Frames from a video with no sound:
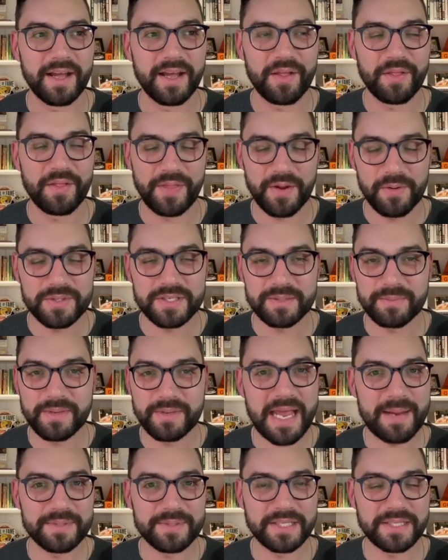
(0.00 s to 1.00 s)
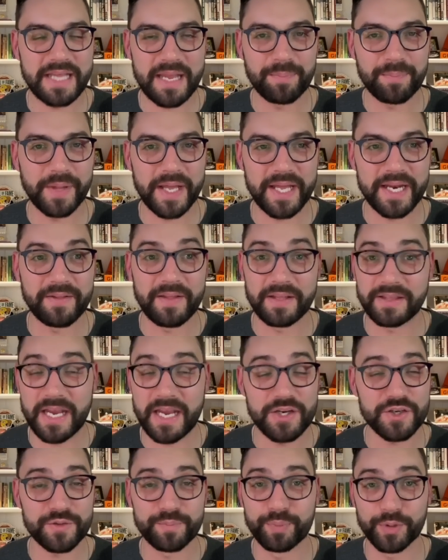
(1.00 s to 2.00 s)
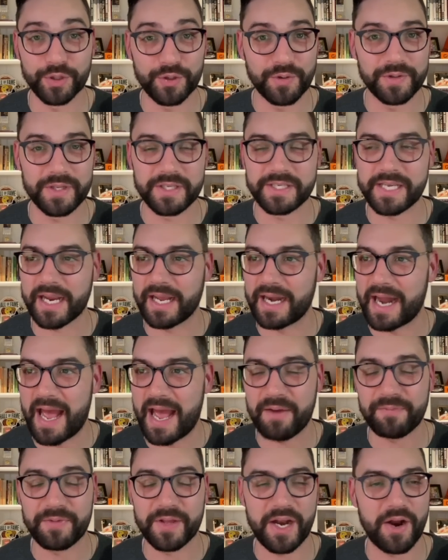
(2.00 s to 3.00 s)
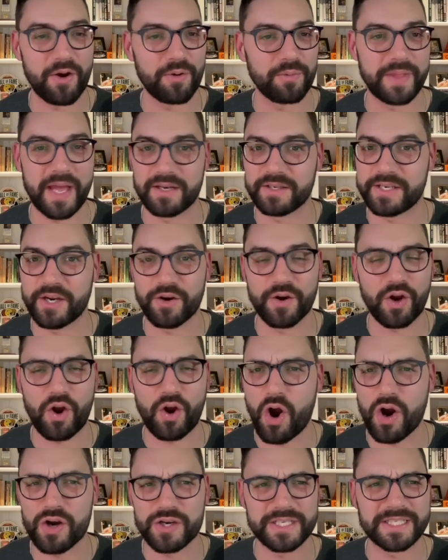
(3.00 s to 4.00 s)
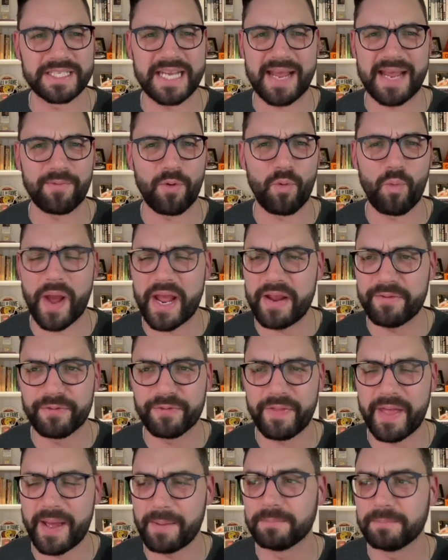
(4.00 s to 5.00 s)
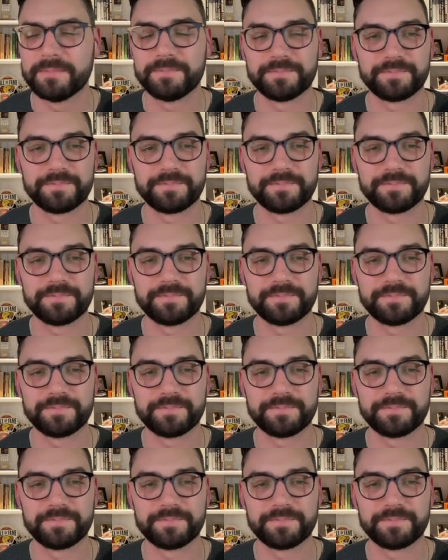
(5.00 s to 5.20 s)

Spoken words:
there were some games that they played in that they just blew in the second half that Derek Carr just gave away for them.